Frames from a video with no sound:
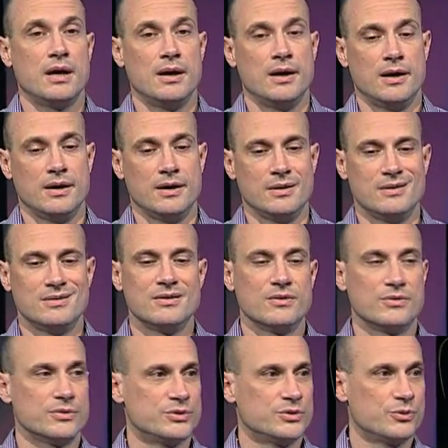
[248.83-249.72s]
Uh,
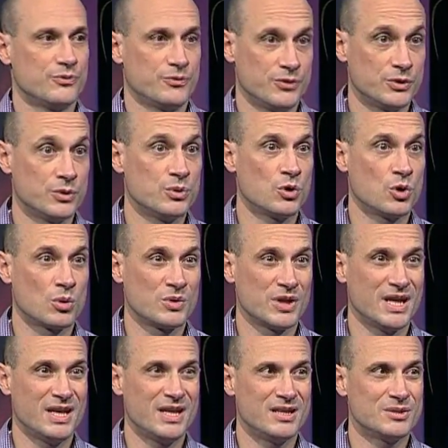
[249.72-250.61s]
the flu
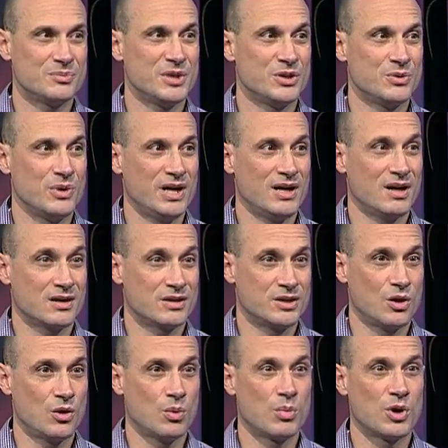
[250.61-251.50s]
normally hits between
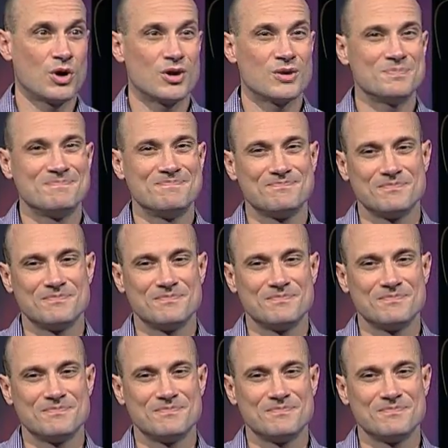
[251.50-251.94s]
October